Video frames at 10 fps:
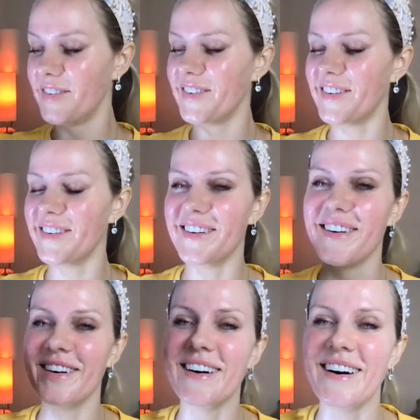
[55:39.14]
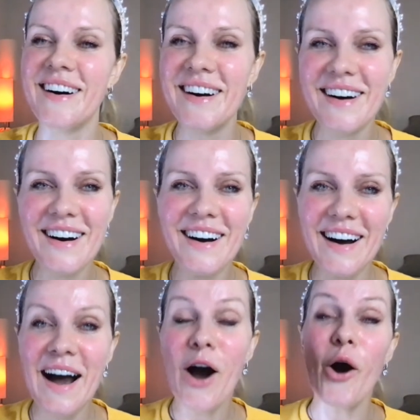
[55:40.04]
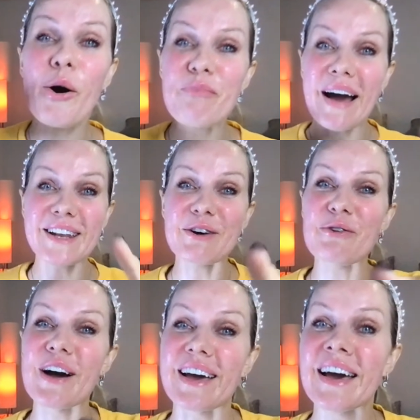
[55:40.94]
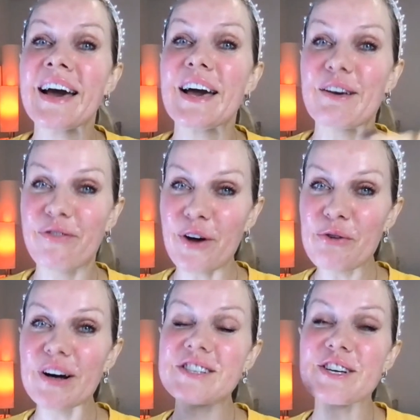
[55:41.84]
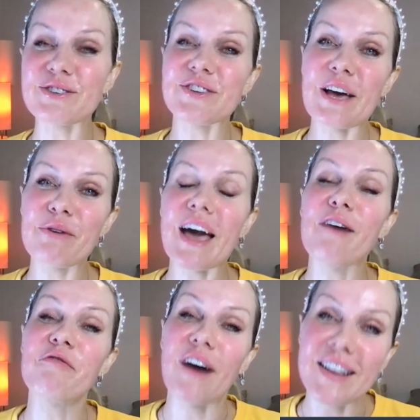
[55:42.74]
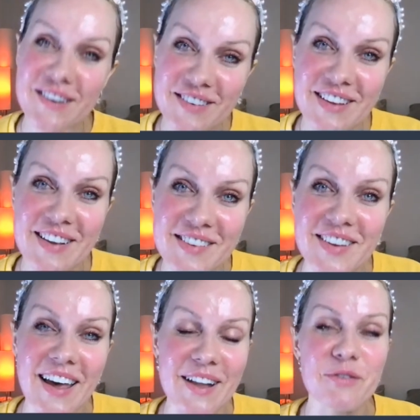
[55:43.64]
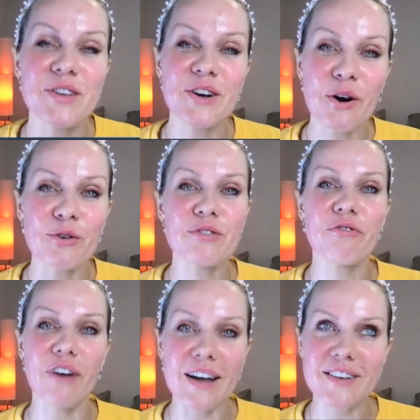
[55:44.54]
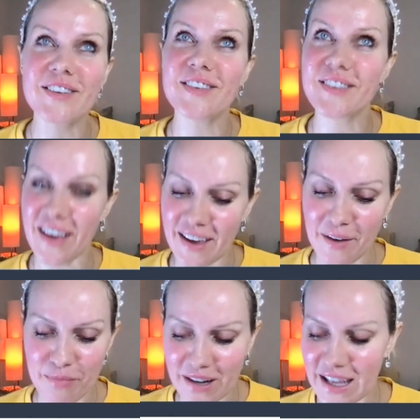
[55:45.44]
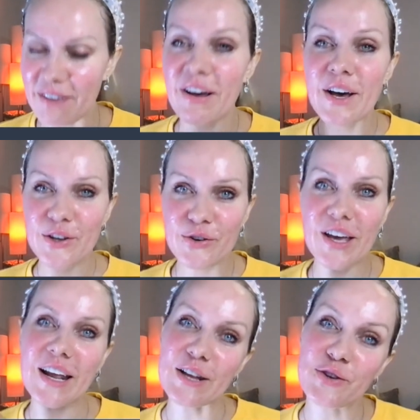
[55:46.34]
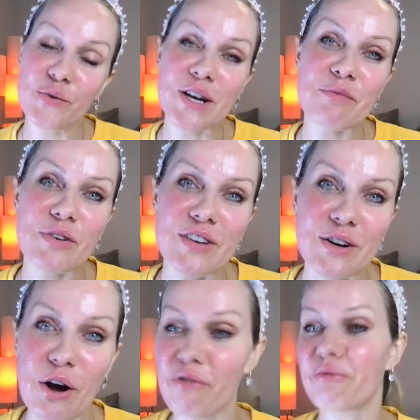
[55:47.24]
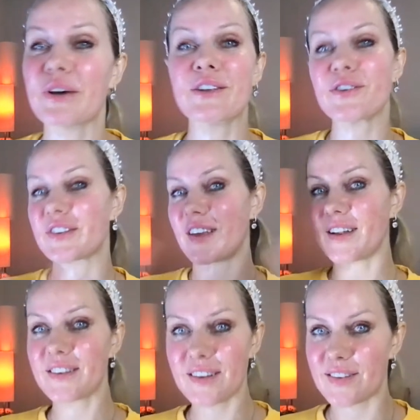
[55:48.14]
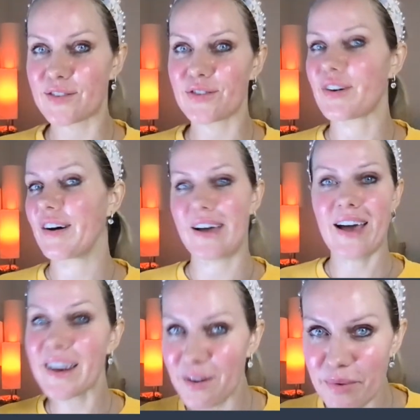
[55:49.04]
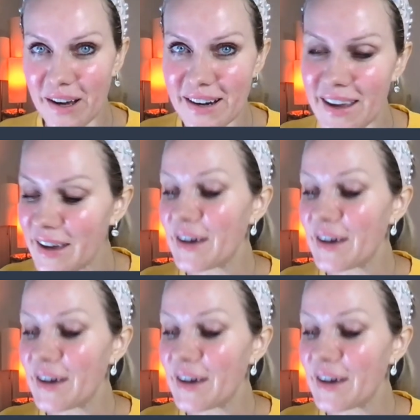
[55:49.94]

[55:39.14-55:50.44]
Oh, by the way, if you're watching today, we have Father's Day sale with the code Father's Day, I believe. You can get 20% off. We don't tell this to anybody.